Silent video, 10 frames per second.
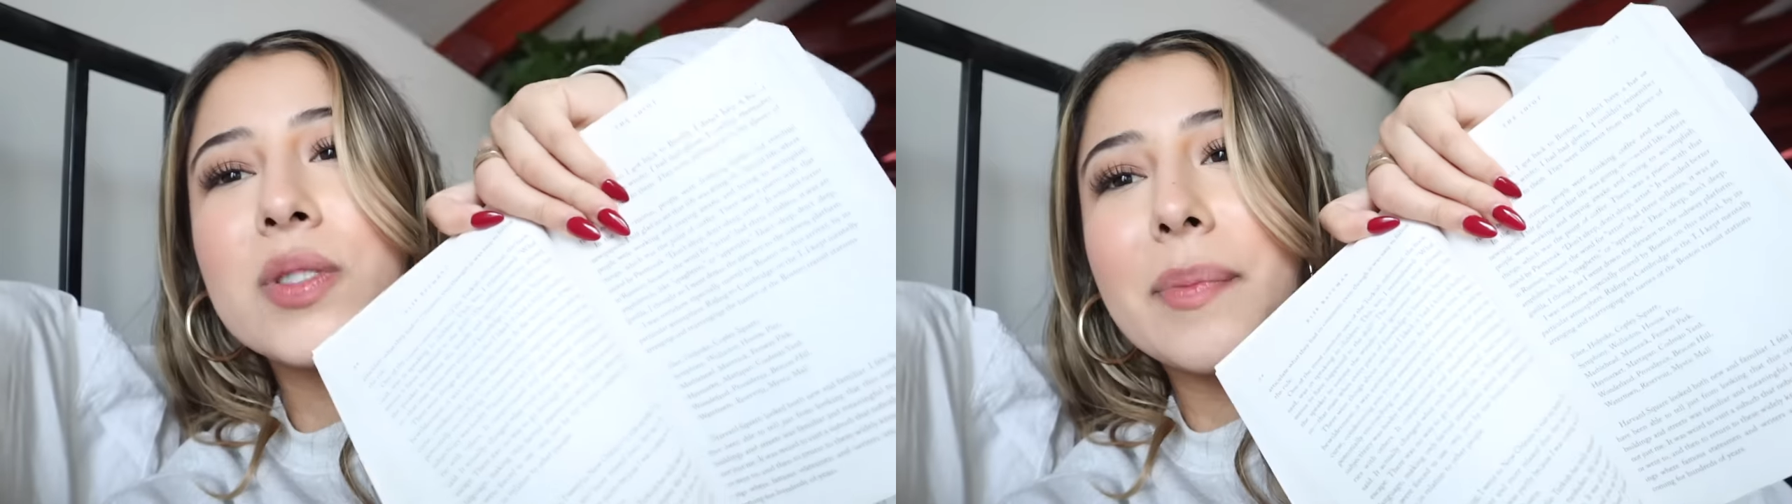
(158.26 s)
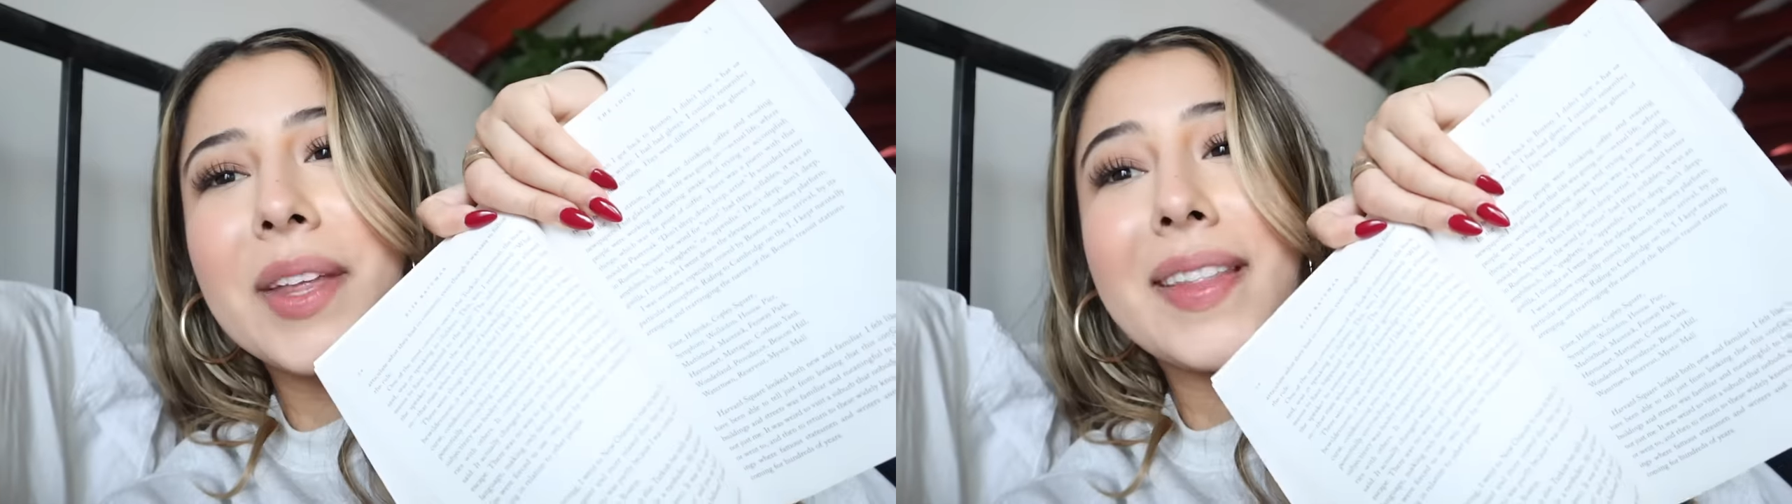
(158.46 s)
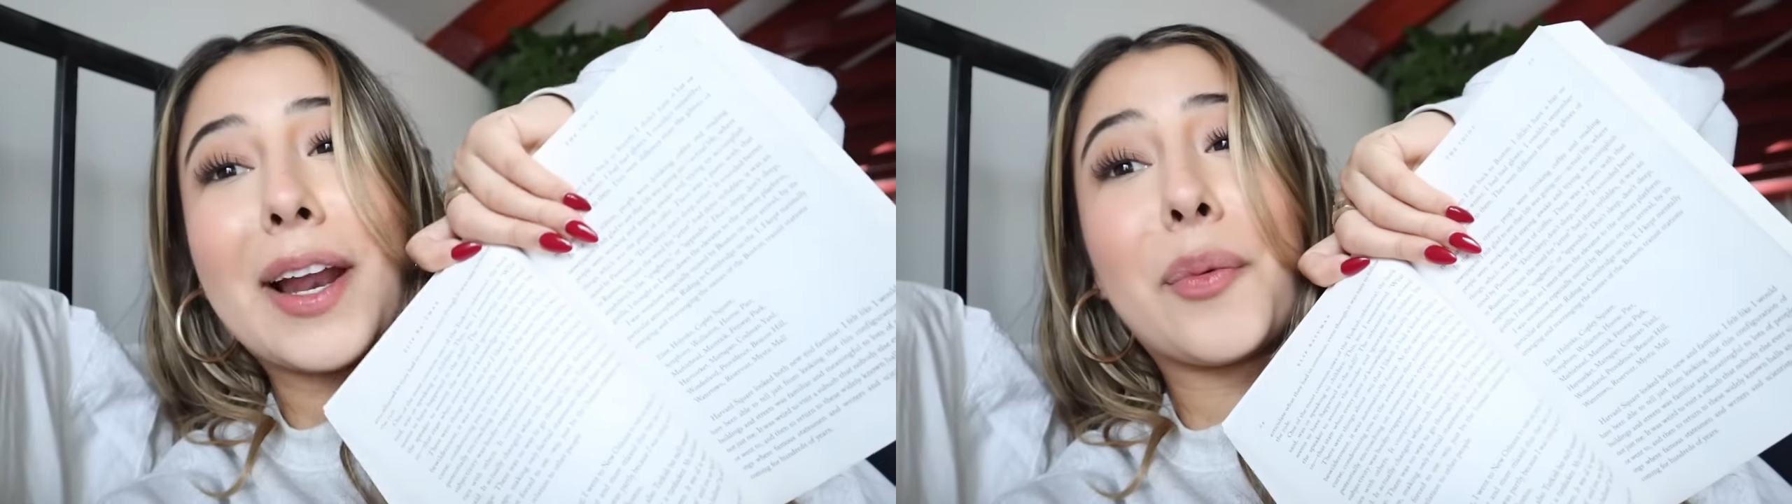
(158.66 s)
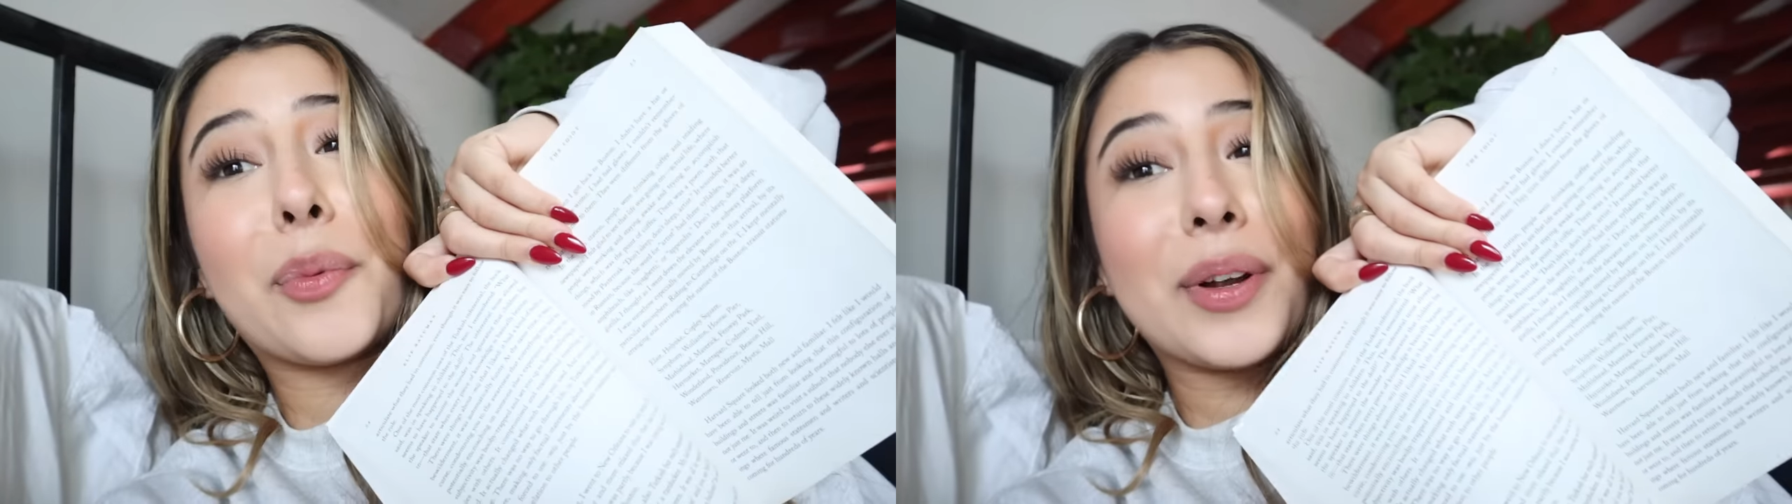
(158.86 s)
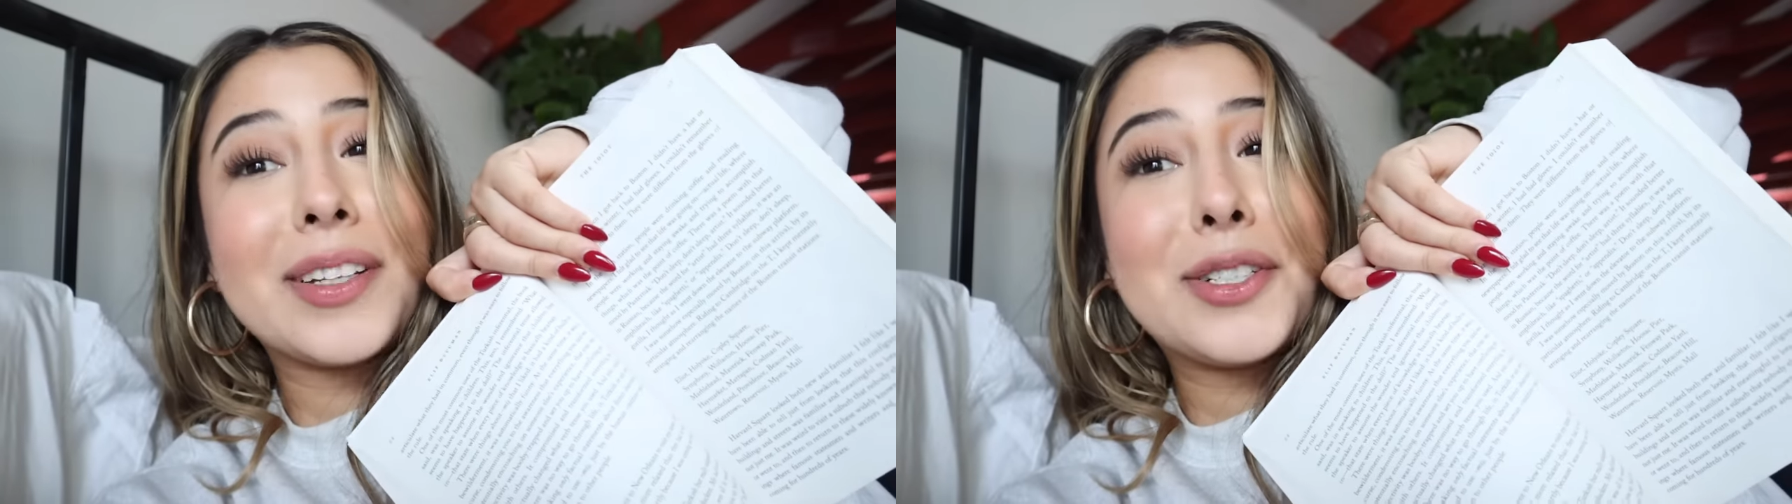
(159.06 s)
something that I
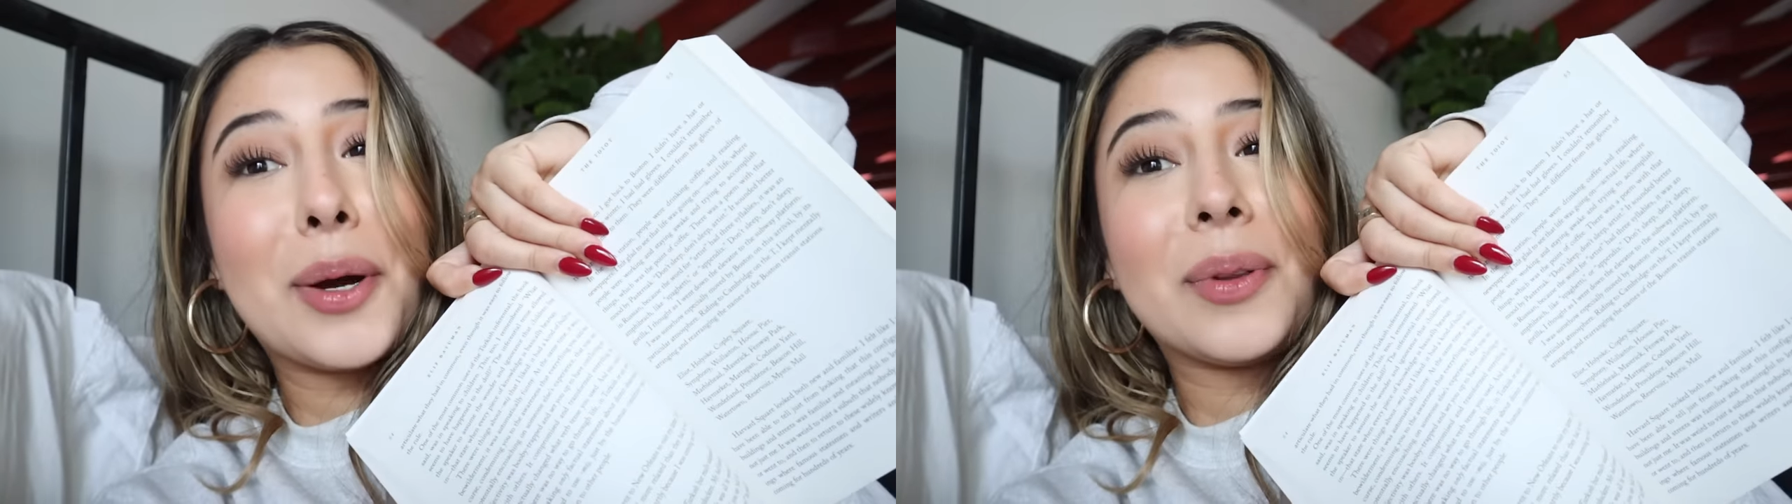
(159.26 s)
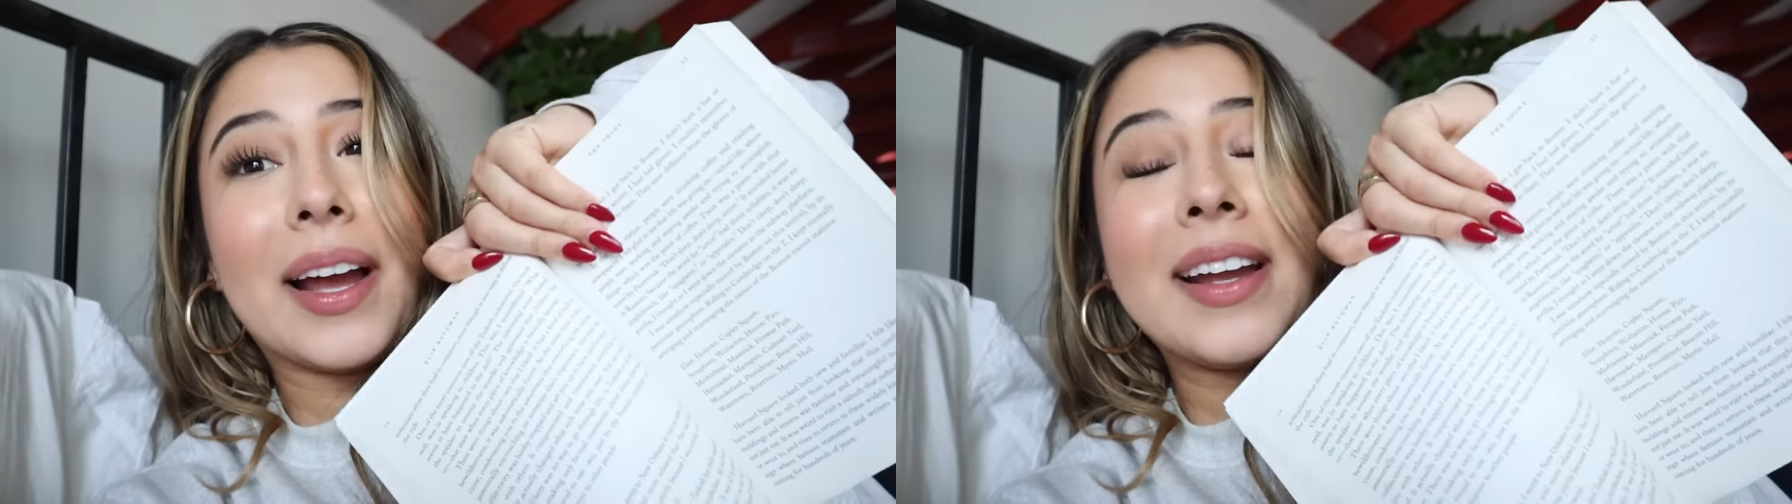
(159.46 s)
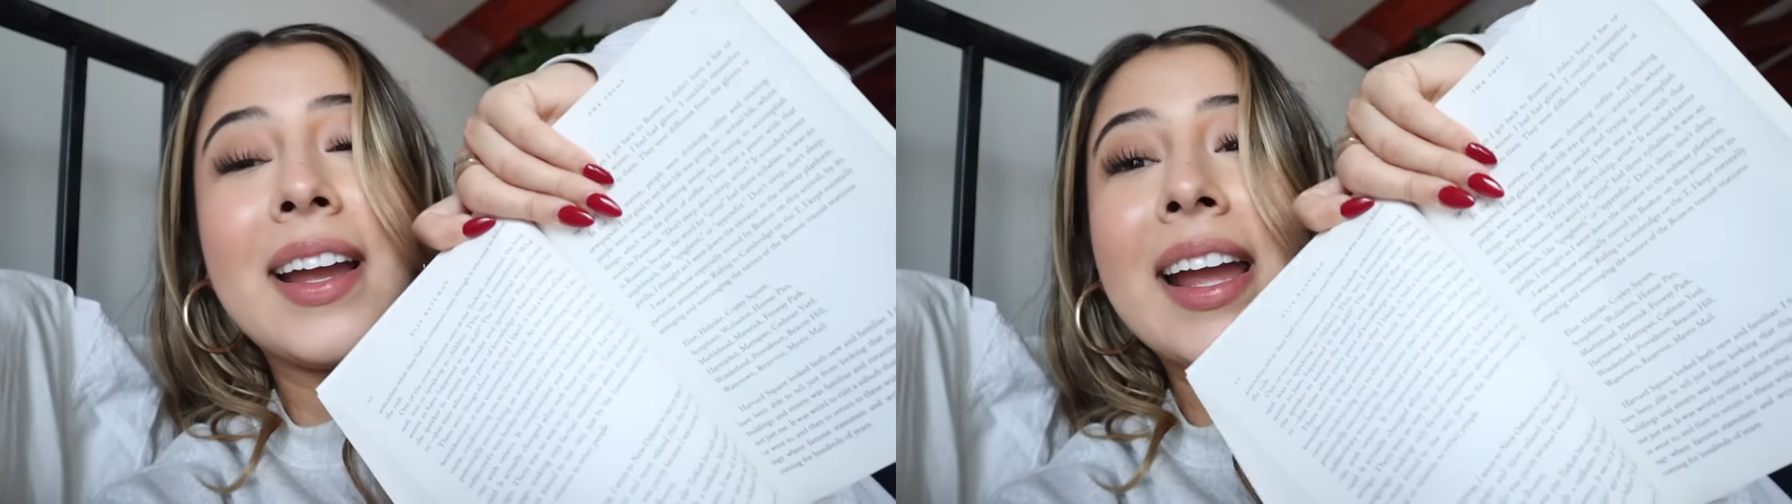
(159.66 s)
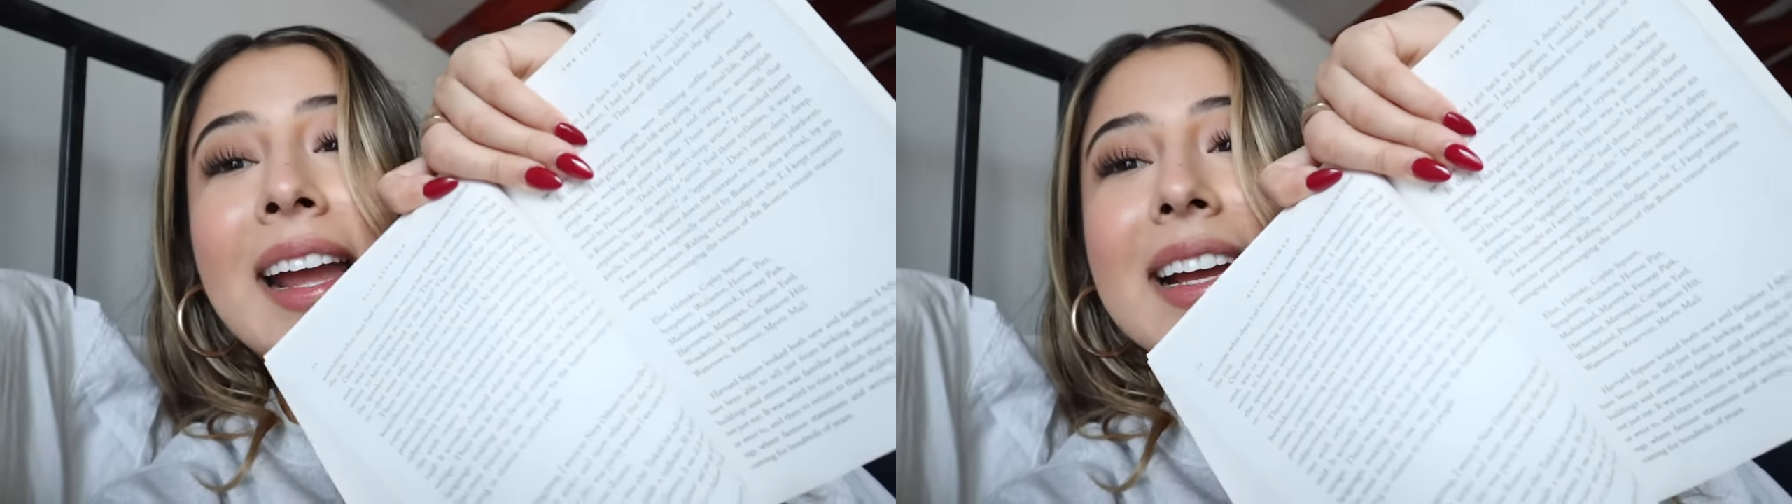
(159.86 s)
really don't like